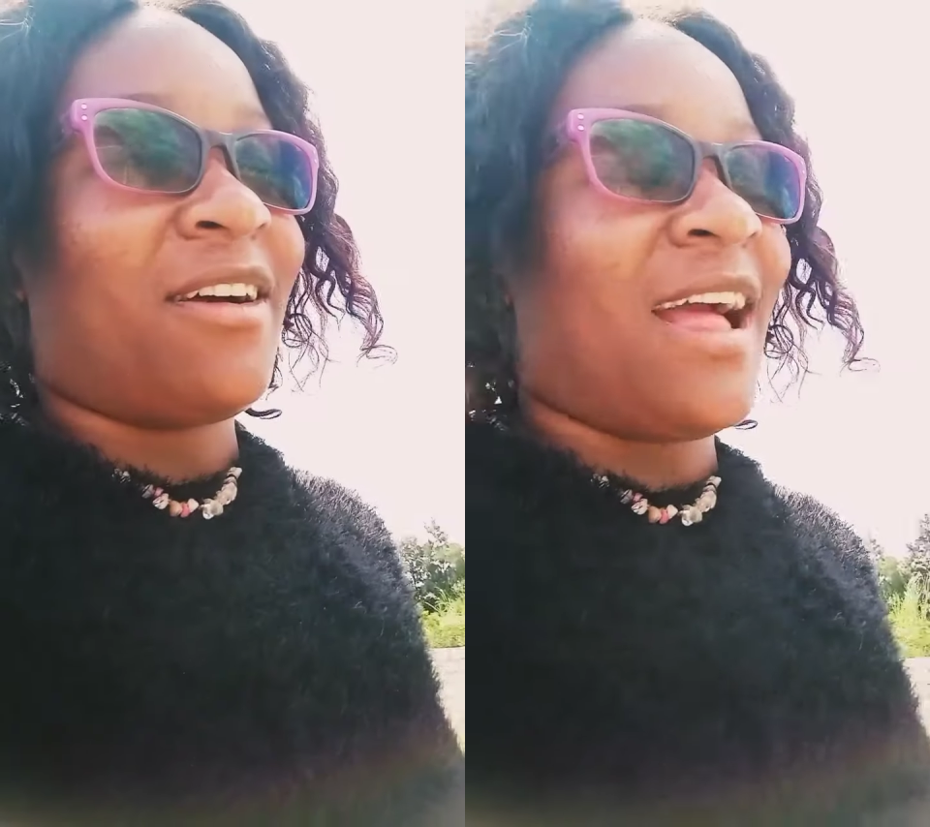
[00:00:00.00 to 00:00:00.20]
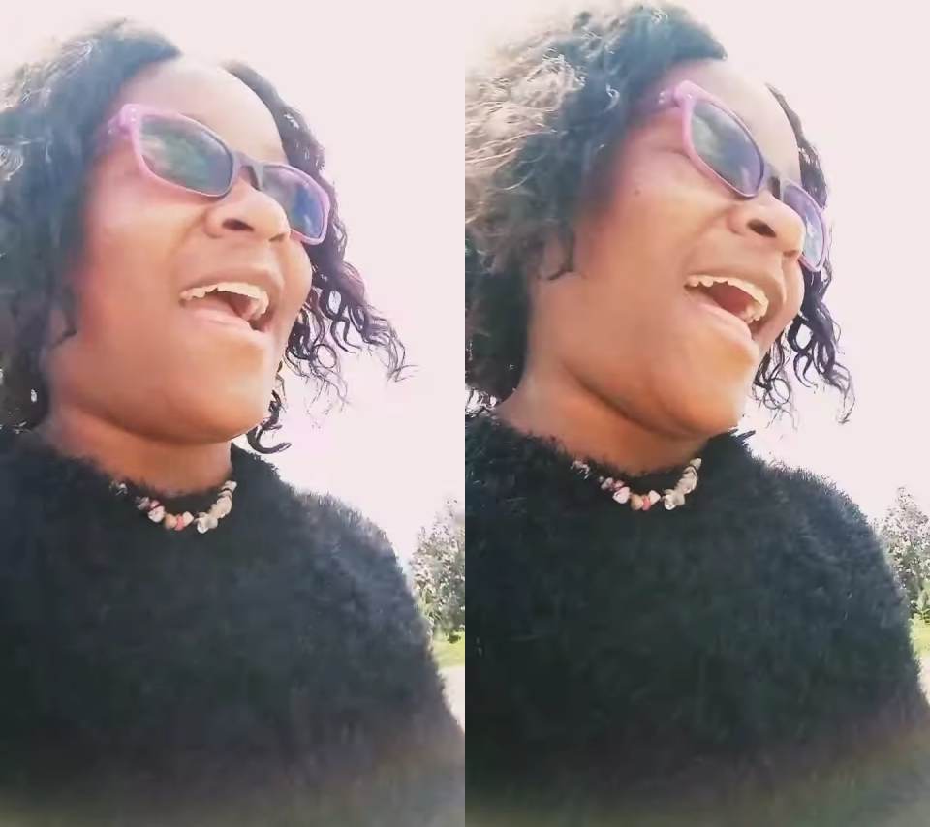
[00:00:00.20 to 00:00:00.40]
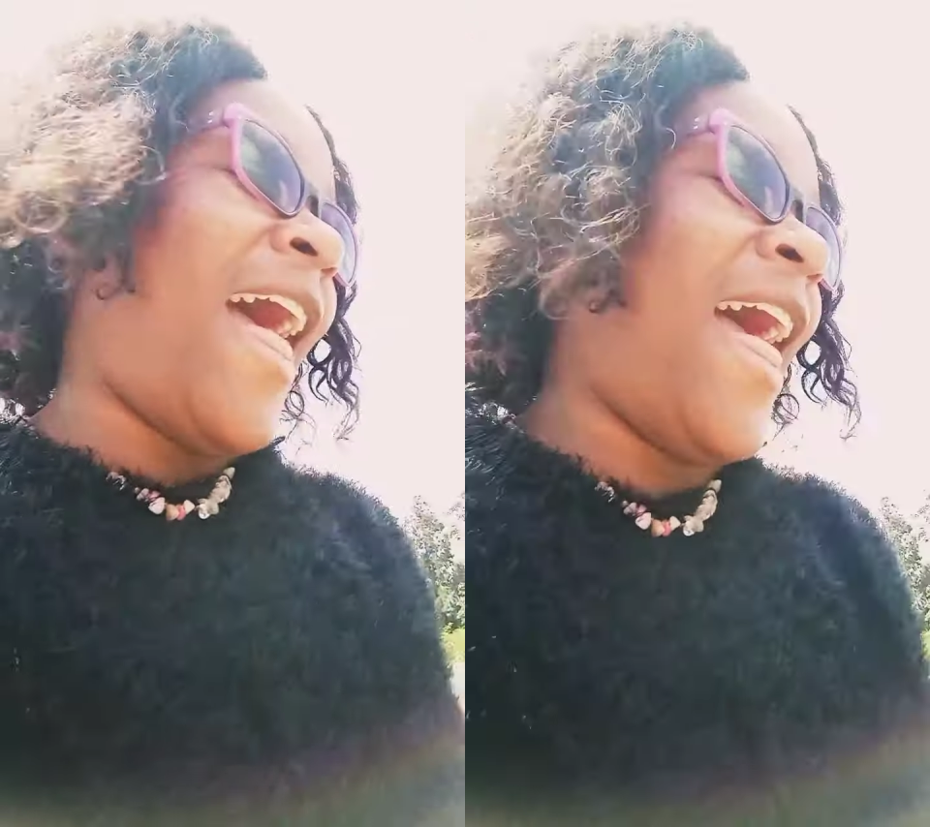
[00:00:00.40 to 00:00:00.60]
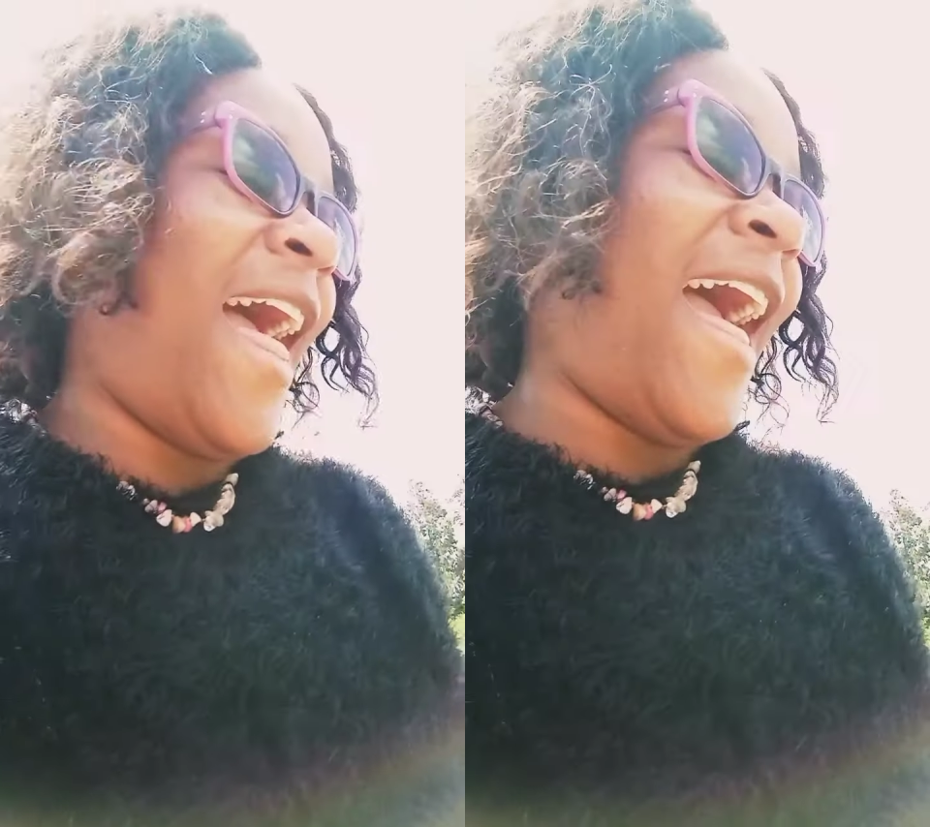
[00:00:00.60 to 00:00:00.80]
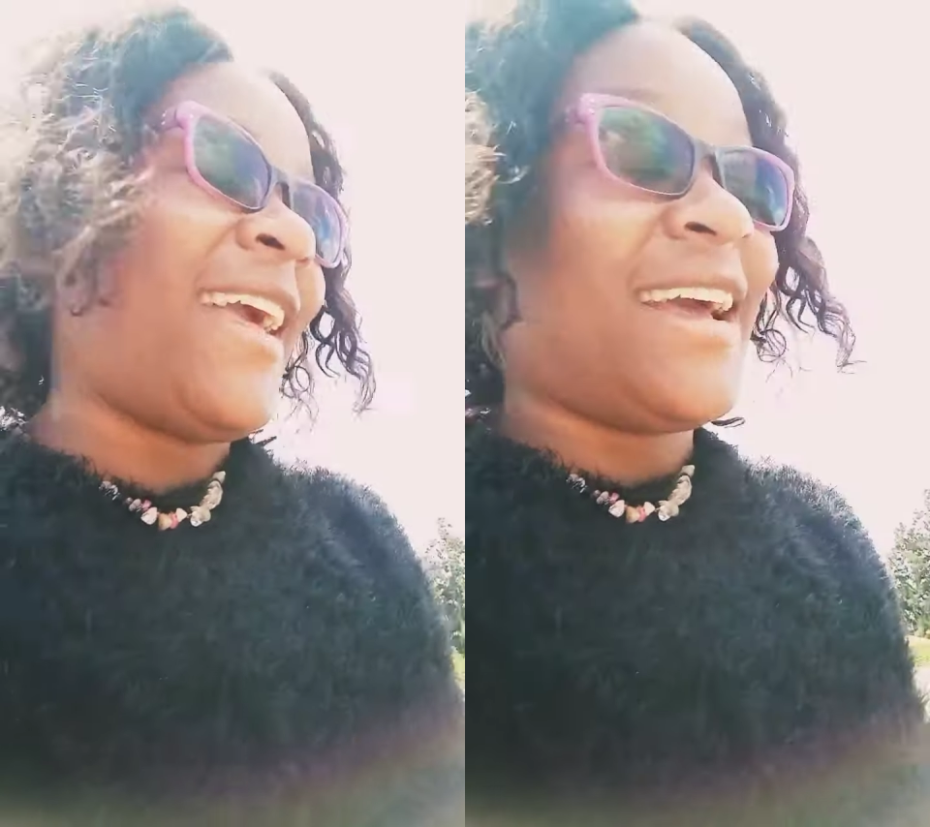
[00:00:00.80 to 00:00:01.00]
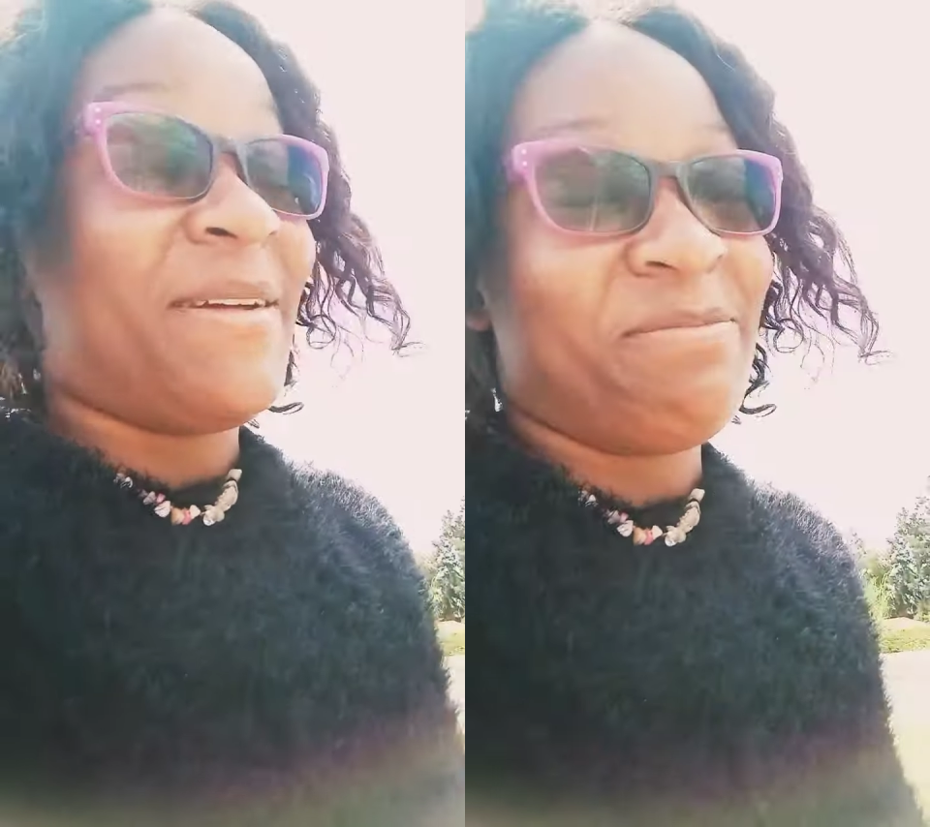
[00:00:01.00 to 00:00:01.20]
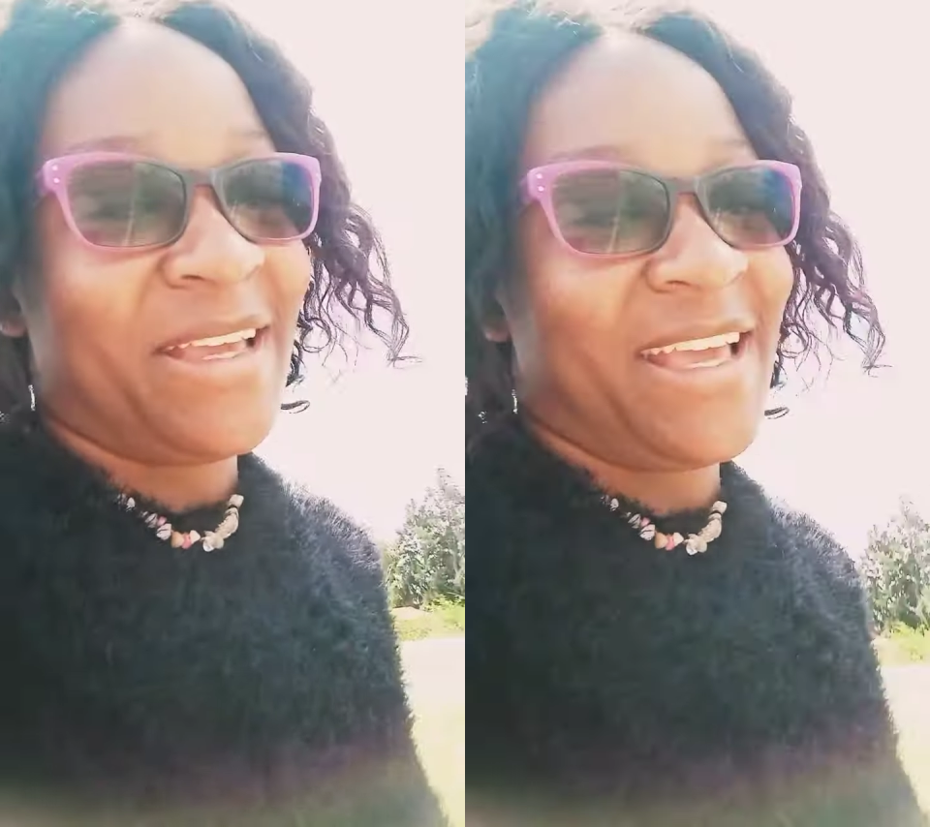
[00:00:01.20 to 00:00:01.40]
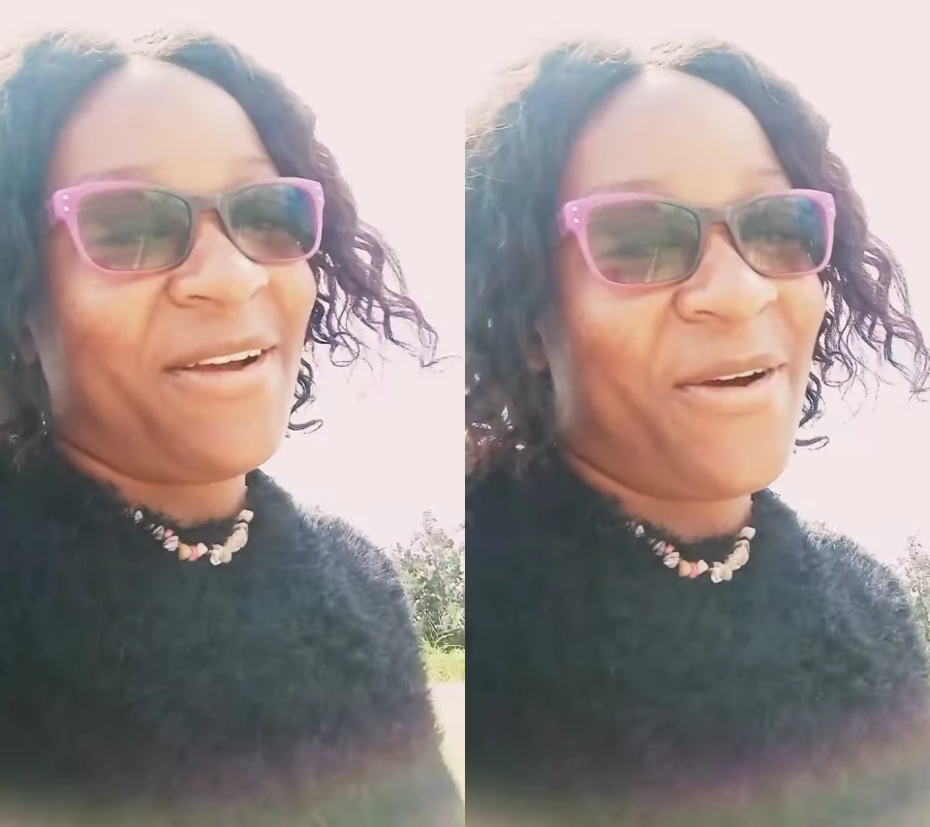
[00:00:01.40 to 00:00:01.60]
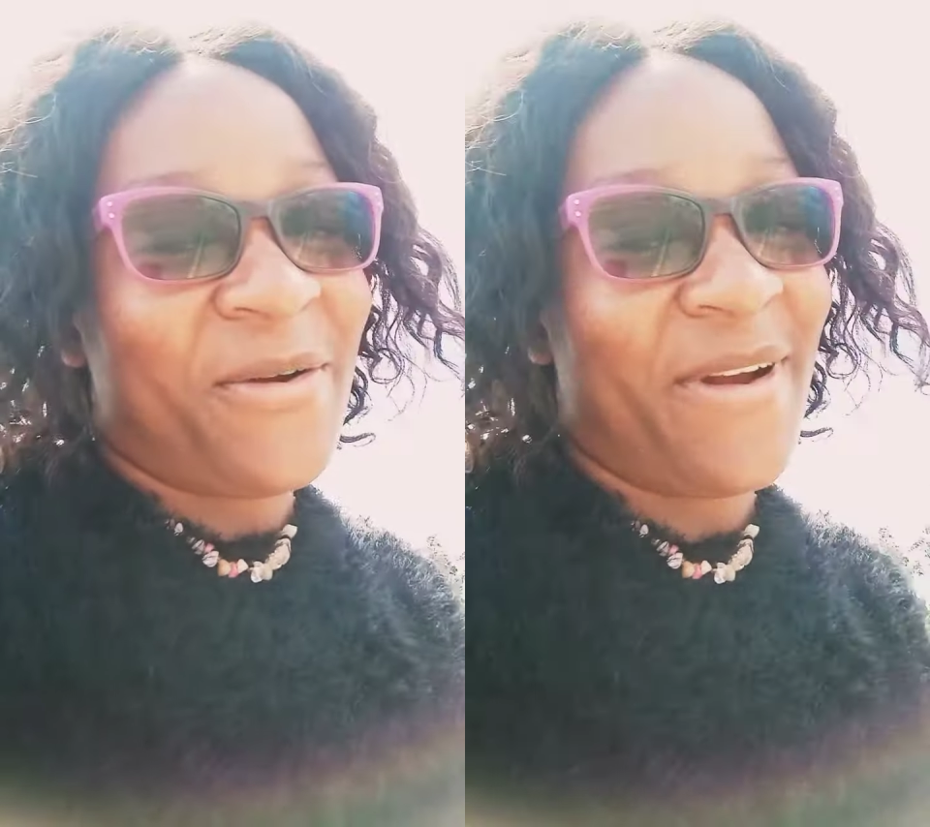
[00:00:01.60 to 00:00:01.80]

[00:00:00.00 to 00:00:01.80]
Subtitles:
a call